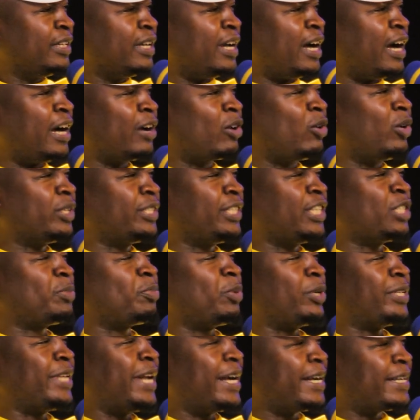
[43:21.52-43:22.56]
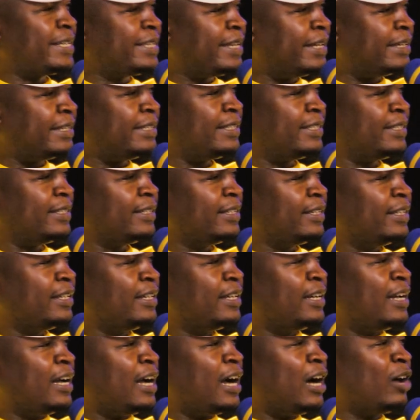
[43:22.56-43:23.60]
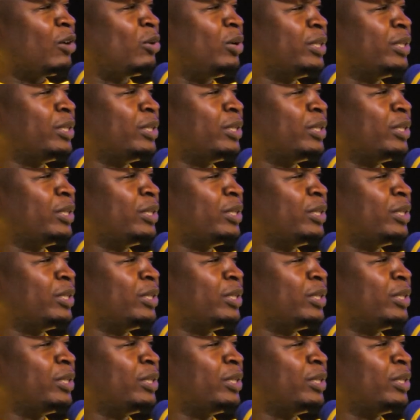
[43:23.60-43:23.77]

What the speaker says: Are coaches protected? Are